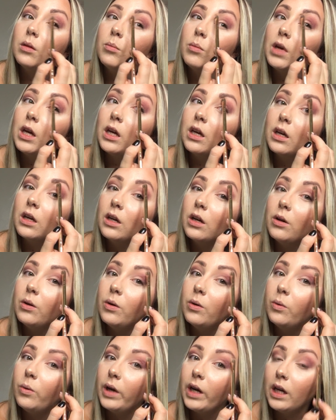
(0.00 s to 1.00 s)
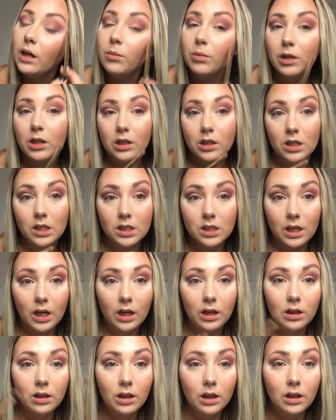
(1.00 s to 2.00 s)
make it go away, but it just
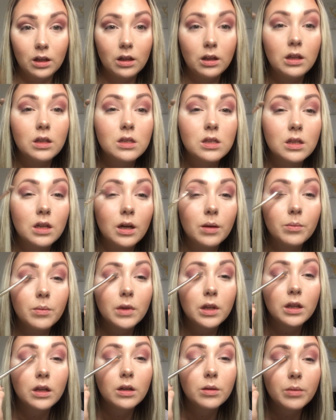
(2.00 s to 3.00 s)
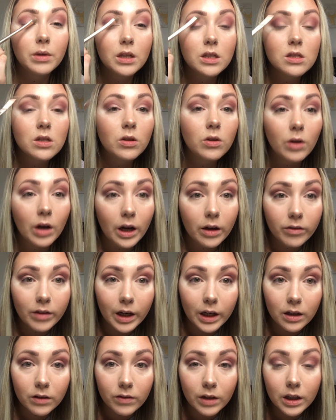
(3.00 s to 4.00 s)
kind of like cleans it up a little bit, so you have
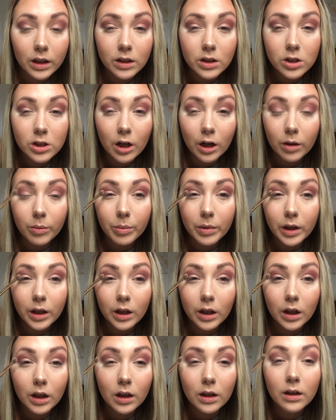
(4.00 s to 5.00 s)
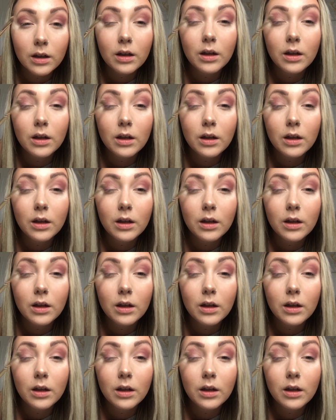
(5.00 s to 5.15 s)
kind of like a sharper